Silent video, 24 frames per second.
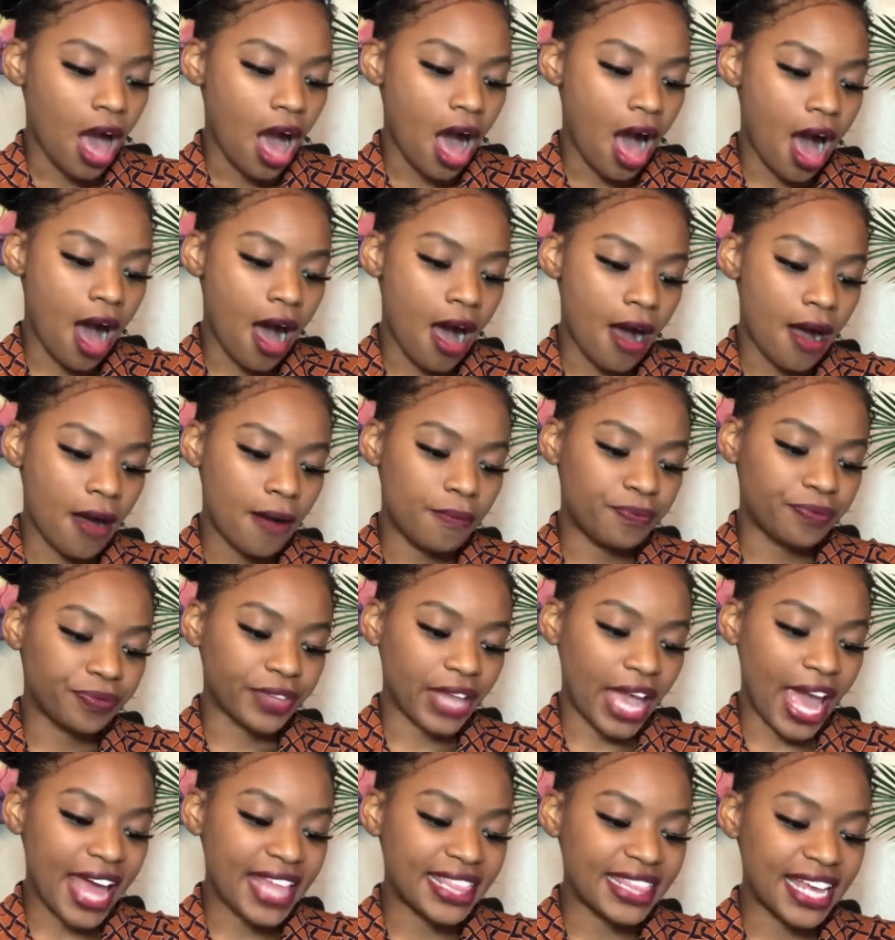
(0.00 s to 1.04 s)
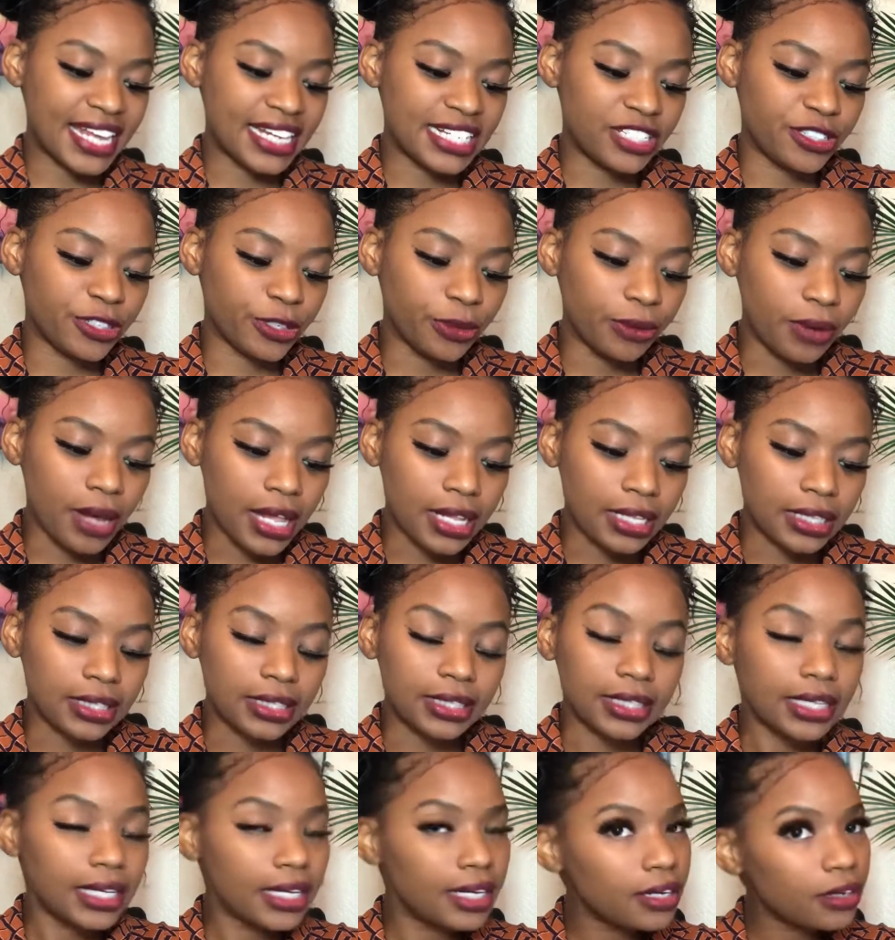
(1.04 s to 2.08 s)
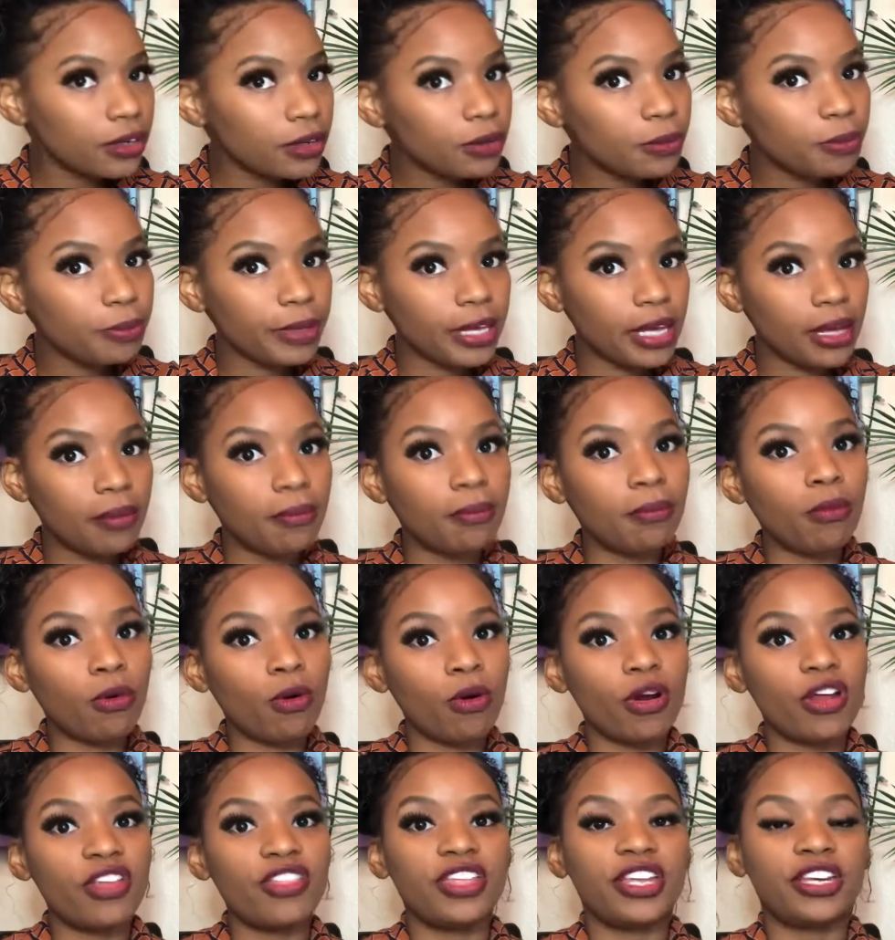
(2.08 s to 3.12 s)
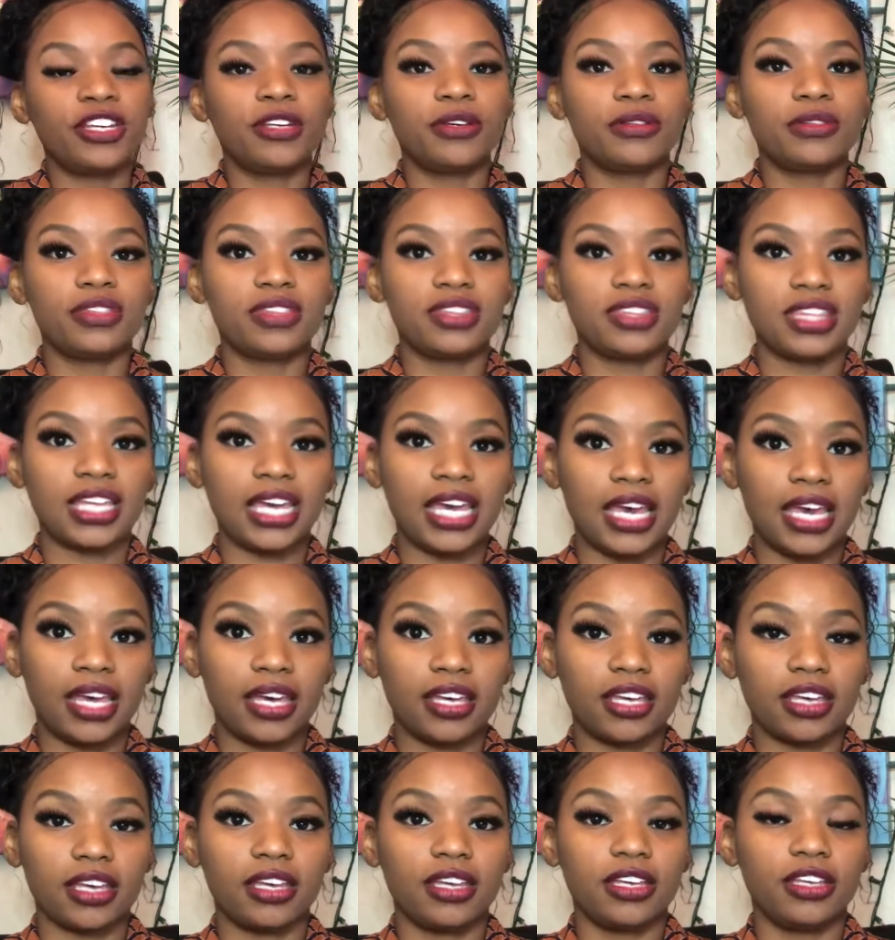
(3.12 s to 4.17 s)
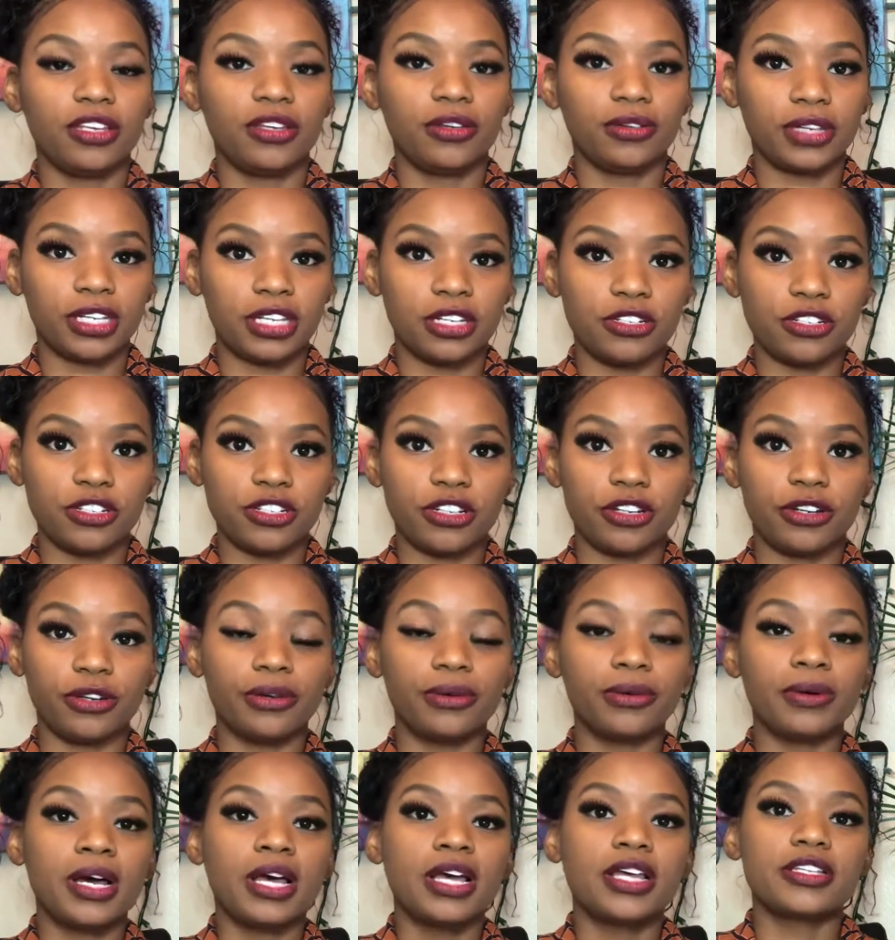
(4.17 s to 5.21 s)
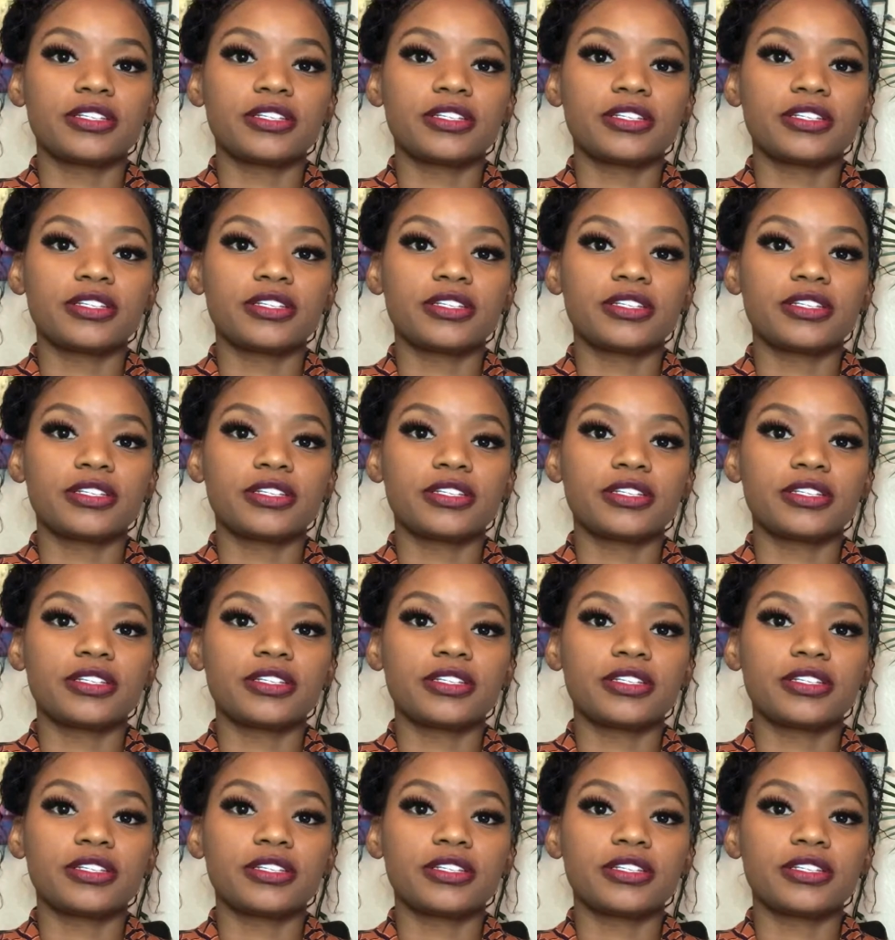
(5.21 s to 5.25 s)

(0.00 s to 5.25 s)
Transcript: And then do a little bit more than you think you can do.